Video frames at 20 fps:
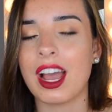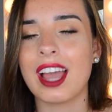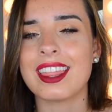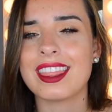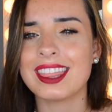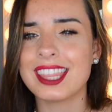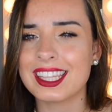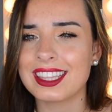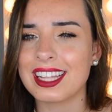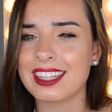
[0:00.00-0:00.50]
I
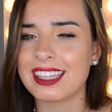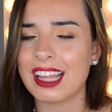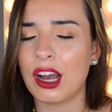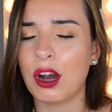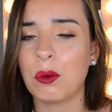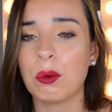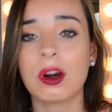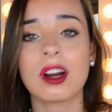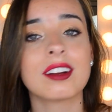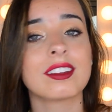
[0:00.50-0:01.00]
think that's how
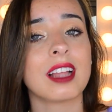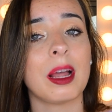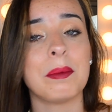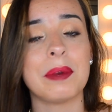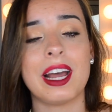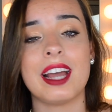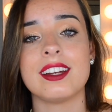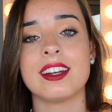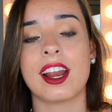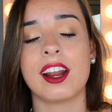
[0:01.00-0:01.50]
it works. I'm
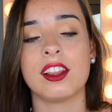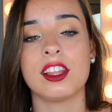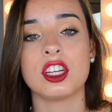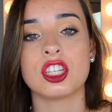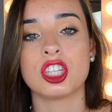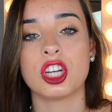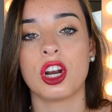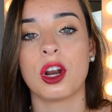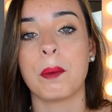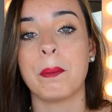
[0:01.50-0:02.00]
not entirely
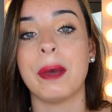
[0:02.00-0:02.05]
sure,